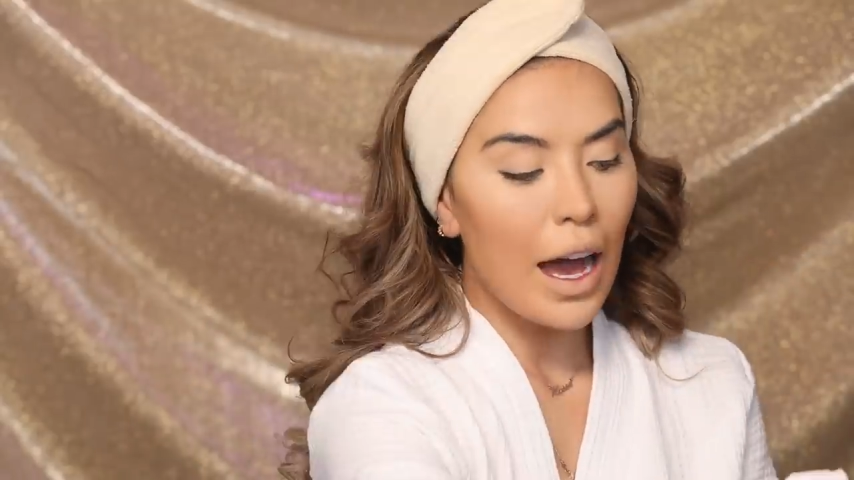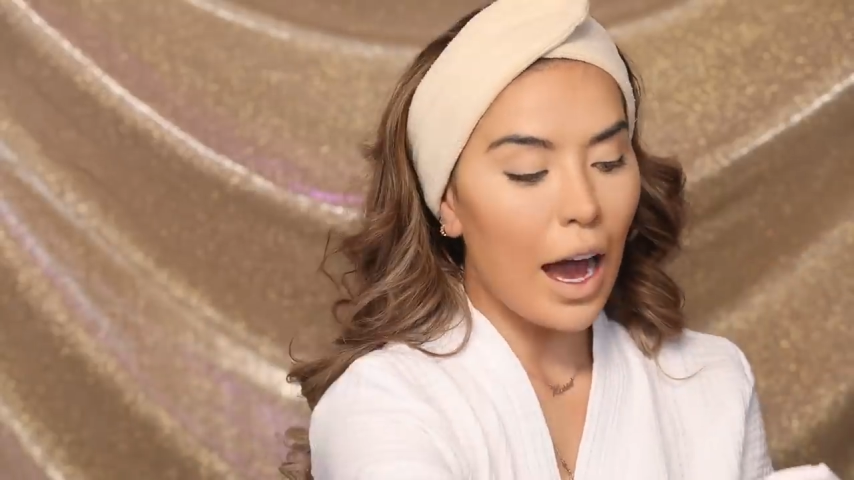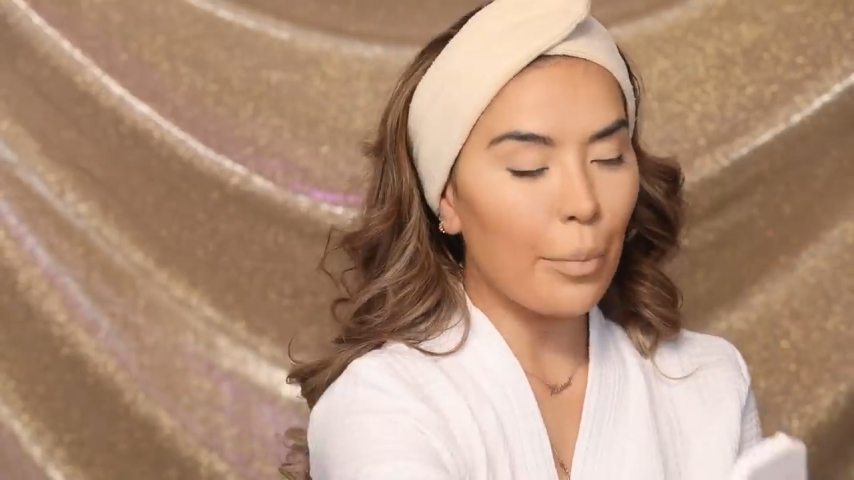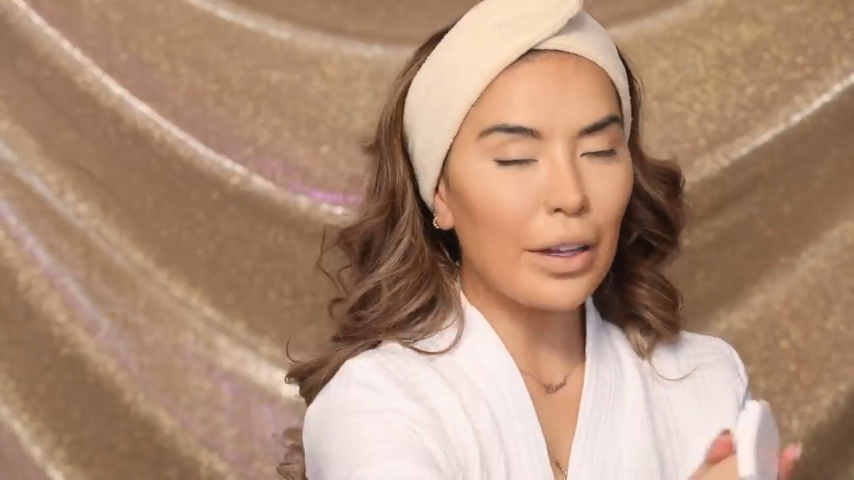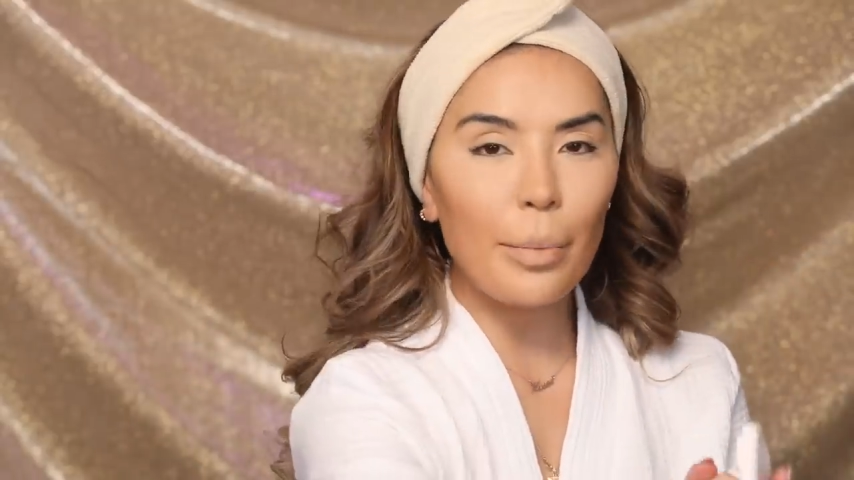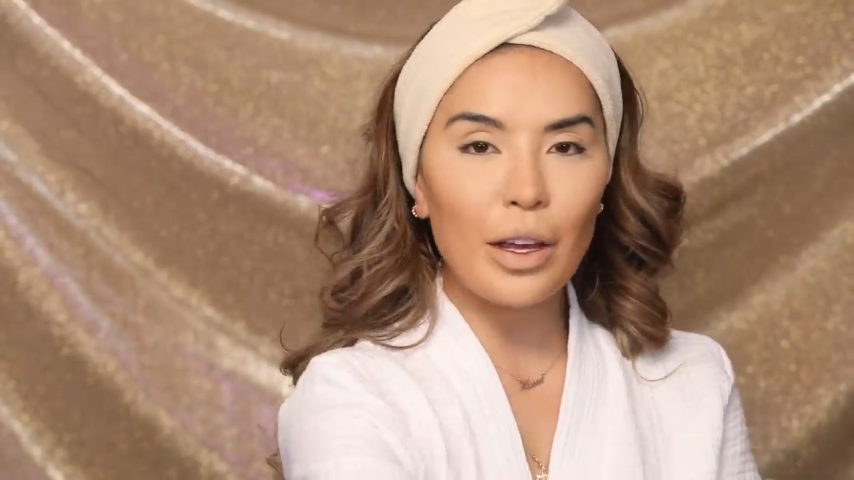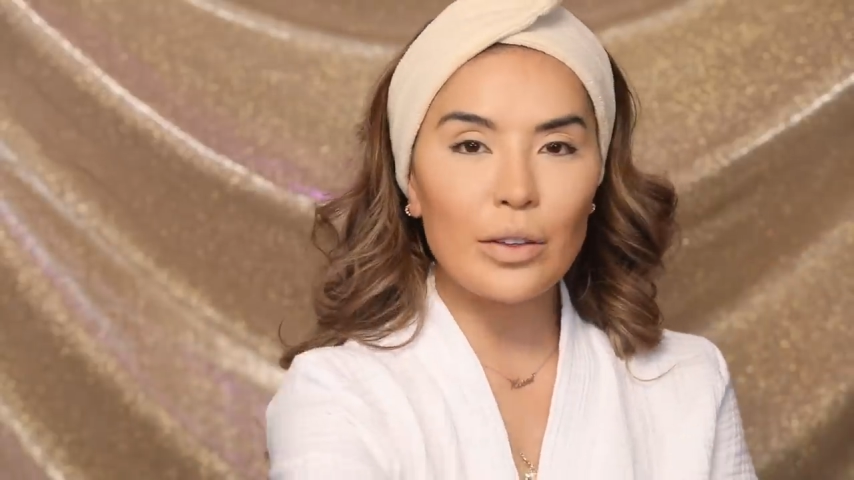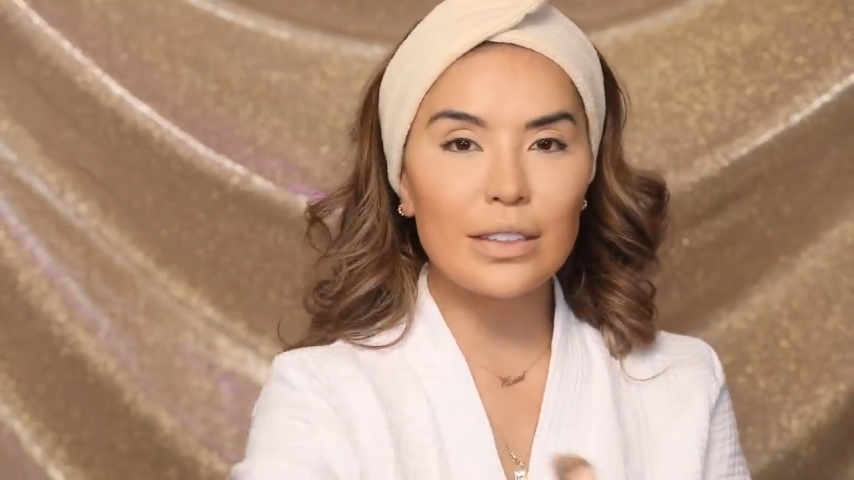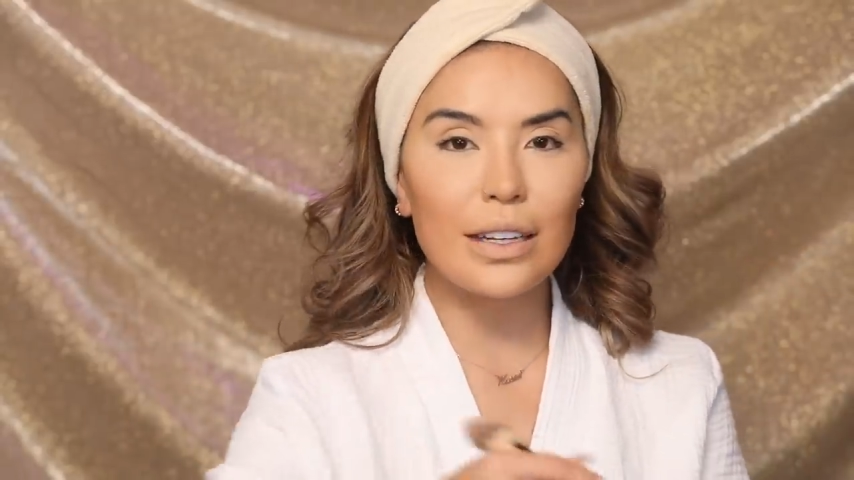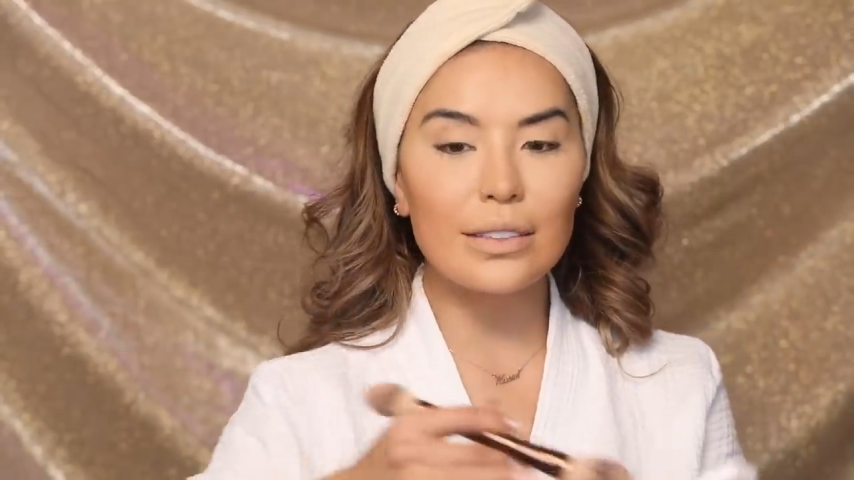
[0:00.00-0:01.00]
I'm gonna be
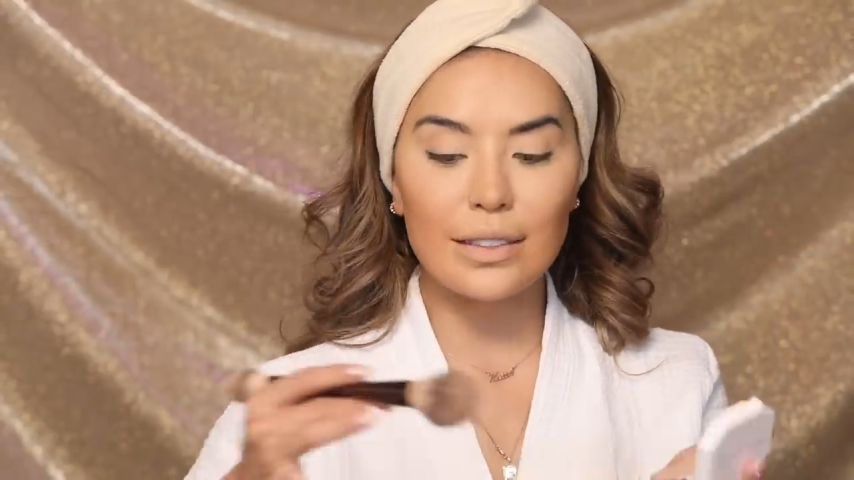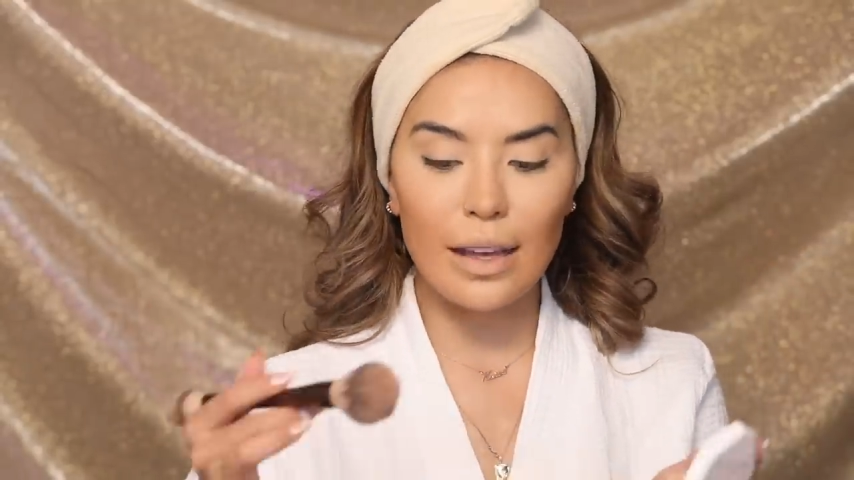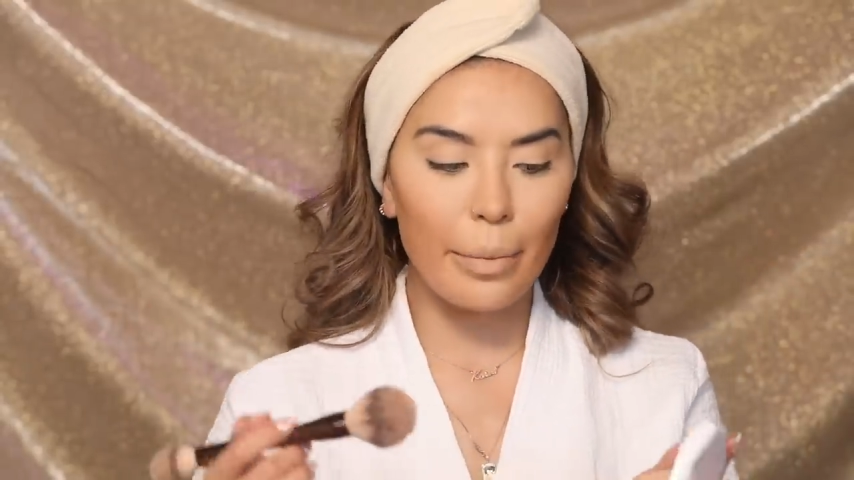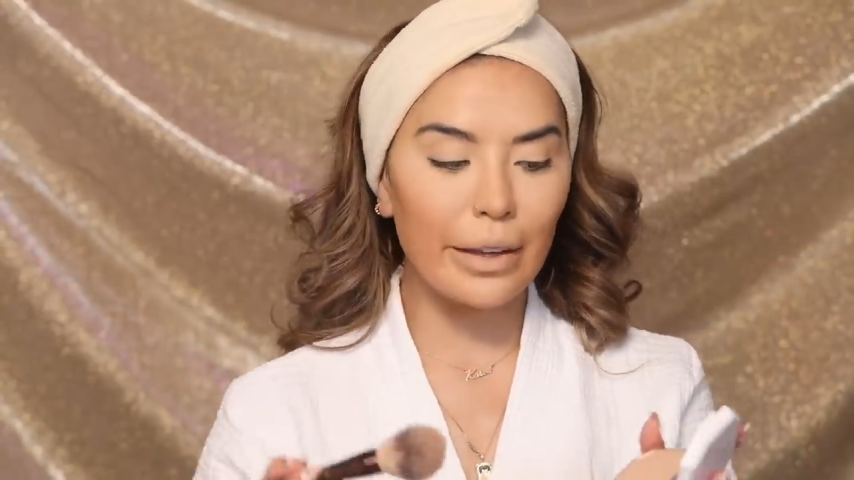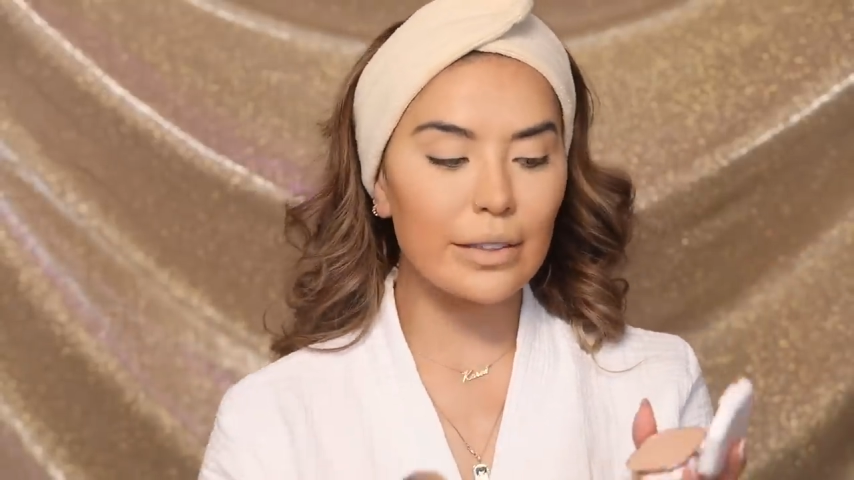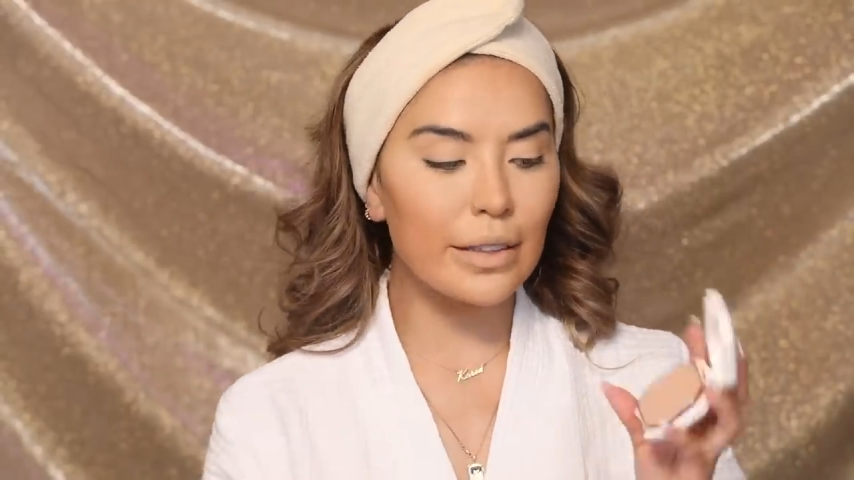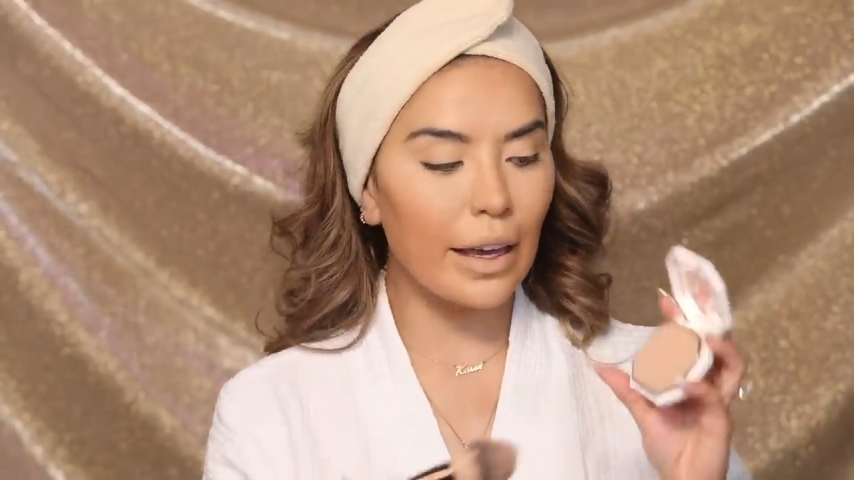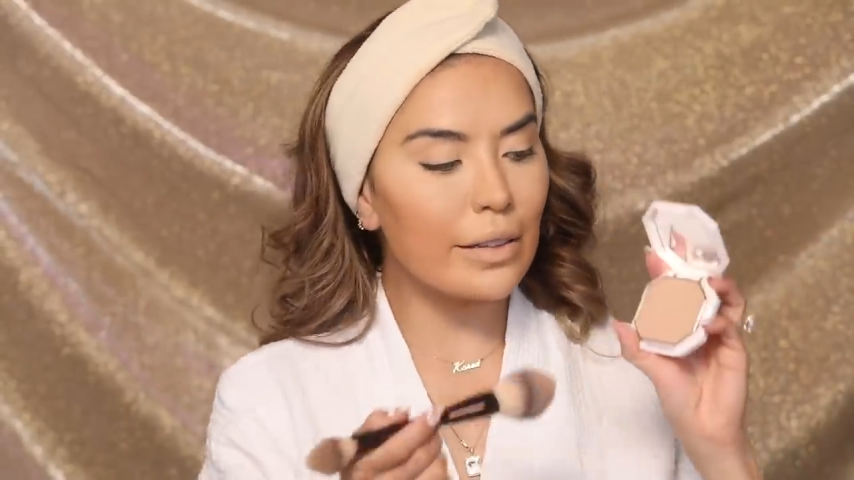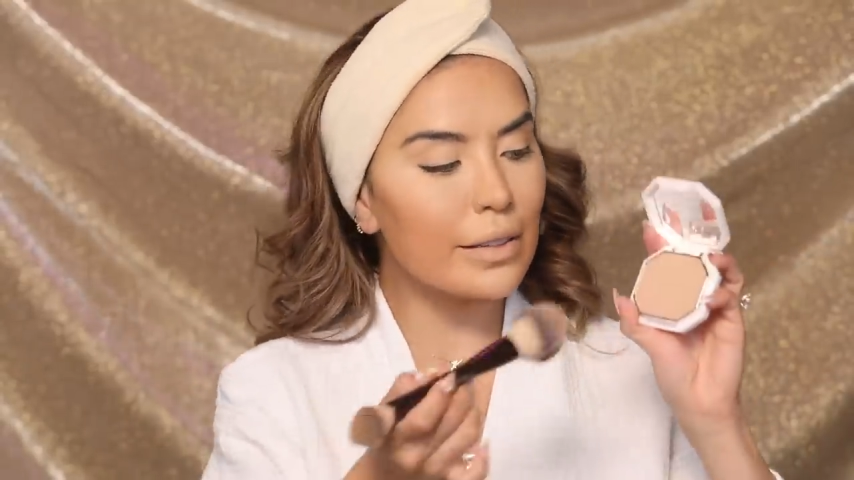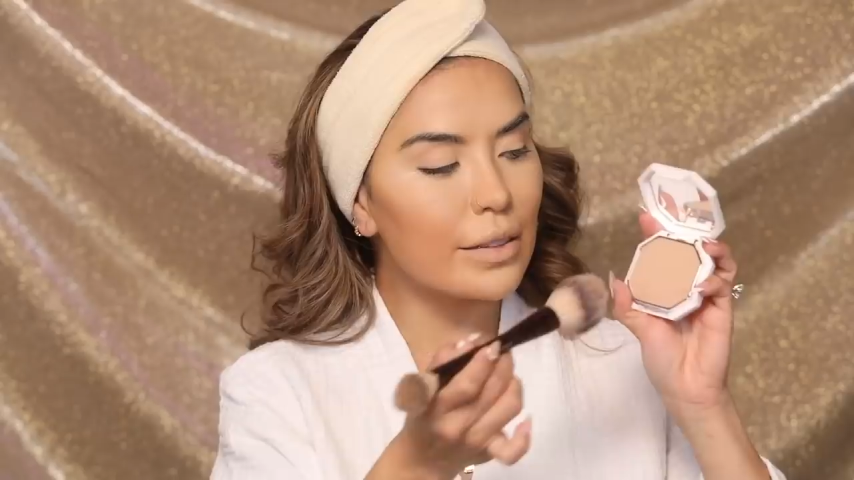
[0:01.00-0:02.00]
using it to set my skin.